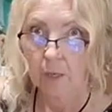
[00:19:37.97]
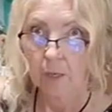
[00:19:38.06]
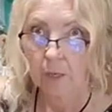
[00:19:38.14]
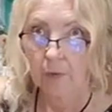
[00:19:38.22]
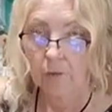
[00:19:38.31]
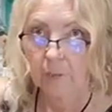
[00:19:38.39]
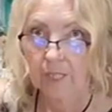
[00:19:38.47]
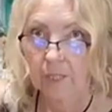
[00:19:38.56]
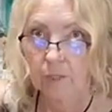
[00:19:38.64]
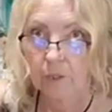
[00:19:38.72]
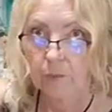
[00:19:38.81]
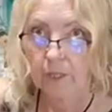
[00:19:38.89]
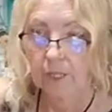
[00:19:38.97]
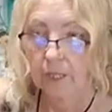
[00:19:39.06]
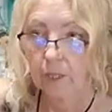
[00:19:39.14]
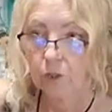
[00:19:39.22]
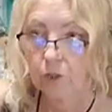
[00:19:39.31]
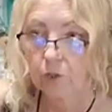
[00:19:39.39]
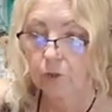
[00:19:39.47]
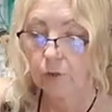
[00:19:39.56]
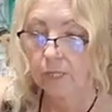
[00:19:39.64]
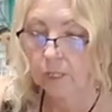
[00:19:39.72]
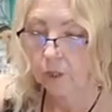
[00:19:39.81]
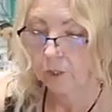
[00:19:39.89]
everybody knows what an elder
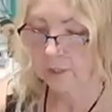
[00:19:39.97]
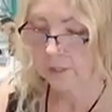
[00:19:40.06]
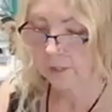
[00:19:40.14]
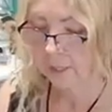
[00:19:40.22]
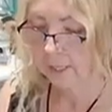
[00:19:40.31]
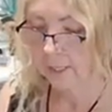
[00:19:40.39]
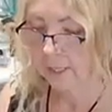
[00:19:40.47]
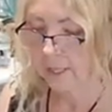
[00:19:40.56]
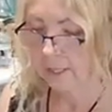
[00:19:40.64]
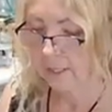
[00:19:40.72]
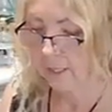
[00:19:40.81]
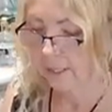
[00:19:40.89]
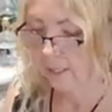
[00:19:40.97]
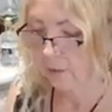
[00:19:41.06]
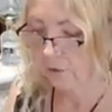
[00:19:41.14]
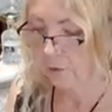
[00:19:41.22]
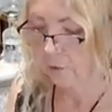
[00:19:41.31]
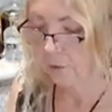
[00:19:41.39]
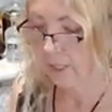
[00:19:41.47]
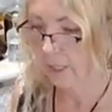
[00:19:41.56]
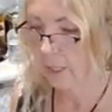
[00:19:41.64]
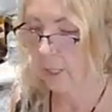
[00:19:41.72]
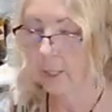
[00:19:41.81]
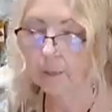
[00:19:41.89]
tree looks like. Elder
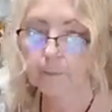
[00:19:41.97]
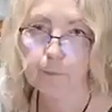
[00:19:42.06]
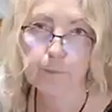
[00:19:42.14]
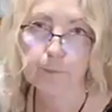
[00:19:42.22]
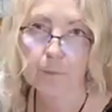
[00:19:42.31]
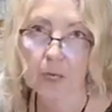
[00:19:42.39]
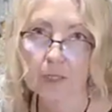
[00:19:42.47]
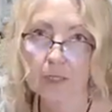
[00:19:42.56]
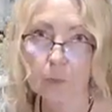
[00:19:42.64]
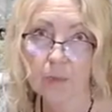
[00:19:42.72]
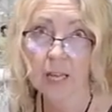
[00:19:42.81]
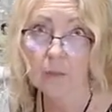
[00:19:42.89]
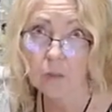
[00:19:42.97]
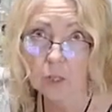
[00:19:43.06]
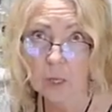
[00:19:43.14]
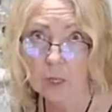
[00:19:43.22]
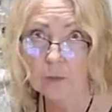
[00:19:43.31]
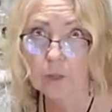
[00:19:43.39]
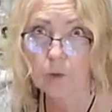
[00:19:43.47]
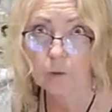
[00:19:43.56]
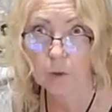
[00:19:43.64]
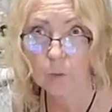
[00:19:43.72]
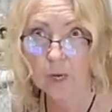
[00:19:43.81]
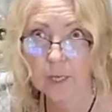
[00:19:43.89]
tree, so we have a lot that
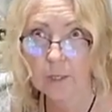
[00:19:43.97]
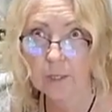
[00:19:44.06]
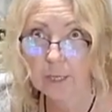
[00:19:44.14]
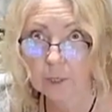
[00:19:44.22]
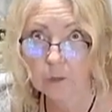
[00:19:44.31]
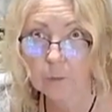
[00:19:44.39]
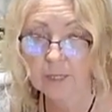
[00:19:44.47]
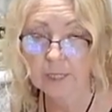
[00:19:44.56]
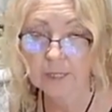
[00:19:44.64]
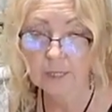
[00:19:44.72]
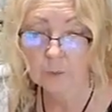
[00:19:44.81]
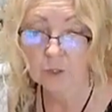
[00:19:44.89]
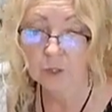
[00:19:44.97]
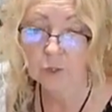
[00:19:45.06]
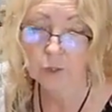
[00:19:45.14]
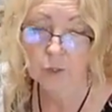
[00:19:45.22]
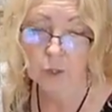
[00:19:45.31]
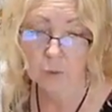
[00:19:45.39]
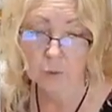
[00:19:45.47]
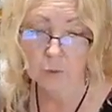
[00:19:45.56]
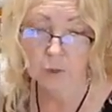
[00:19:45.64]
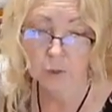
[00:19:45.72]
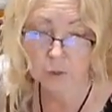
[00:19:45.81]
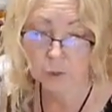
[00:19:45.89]
grow wild here in BC, which is so
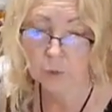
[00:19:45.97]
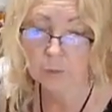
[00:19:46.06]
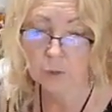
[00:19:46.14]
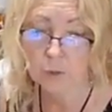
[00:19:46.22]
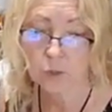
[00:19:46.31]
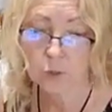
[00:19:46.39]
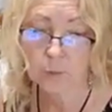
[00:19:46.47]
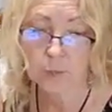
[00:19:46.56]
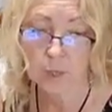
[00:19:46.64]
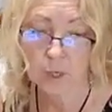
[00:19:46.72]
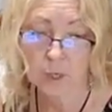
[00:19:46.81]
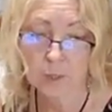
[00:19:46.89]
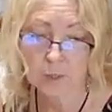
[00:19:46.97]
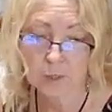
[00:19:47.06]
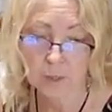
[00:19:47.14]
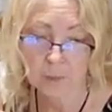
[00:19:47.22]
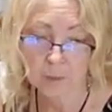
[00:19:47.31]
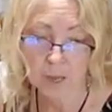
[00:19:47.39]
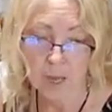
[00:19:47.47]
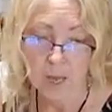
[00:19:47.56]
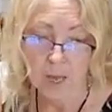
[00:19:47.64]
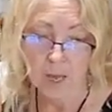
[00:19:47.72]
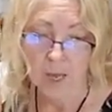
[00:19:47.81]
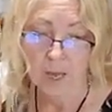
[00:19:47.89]
super, super awesome.
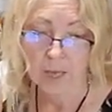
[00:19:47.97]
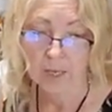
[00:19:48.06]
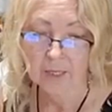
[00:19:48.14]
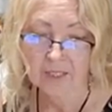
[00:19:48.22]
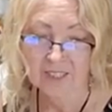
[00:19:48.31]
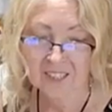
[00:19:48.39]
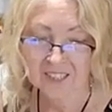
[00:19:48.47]
And